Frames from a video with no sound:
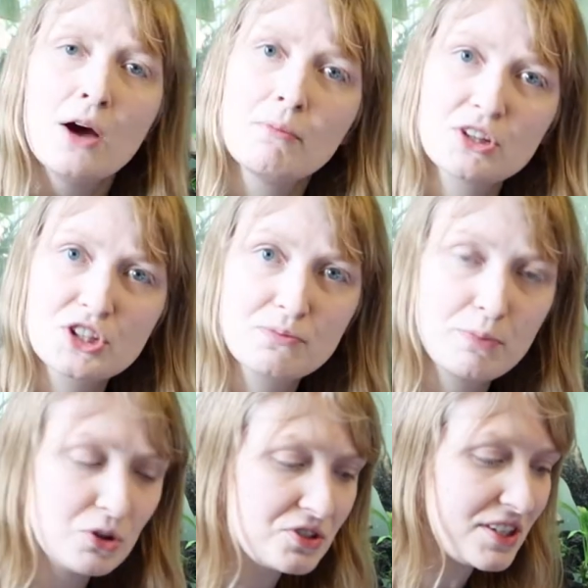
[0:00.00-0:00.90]
but
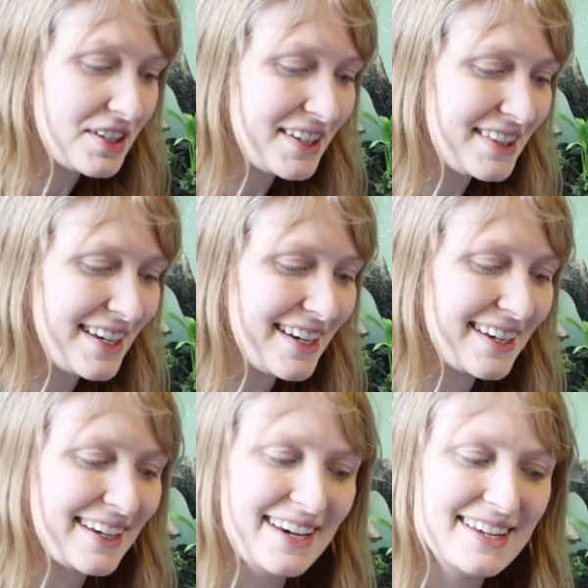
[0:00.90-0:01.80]
spotted I
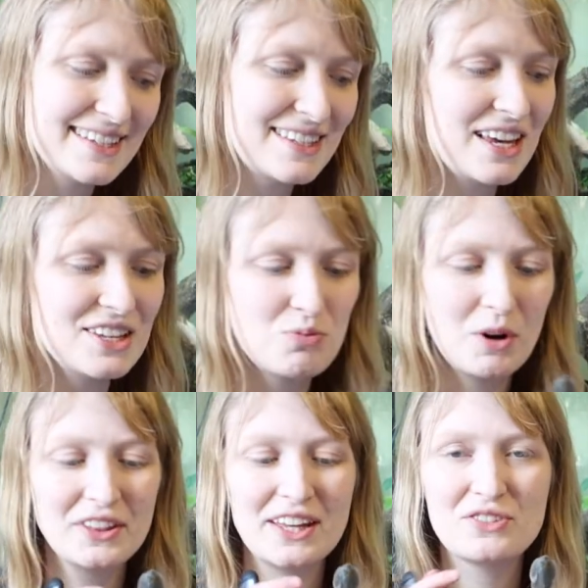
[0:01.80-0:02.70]
think is is
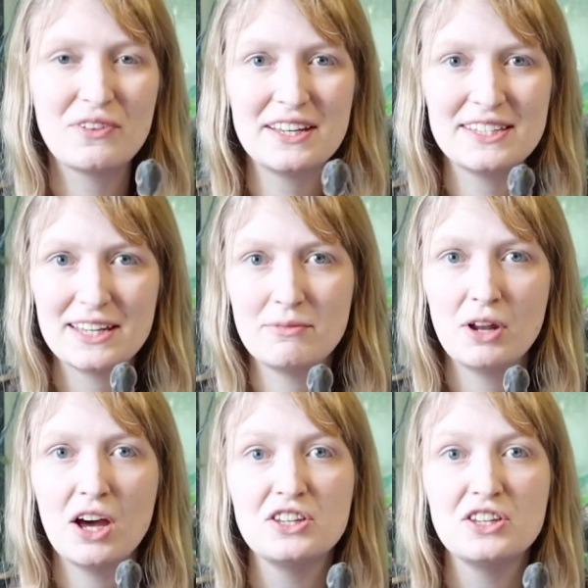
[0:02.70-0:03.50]
one that's very similar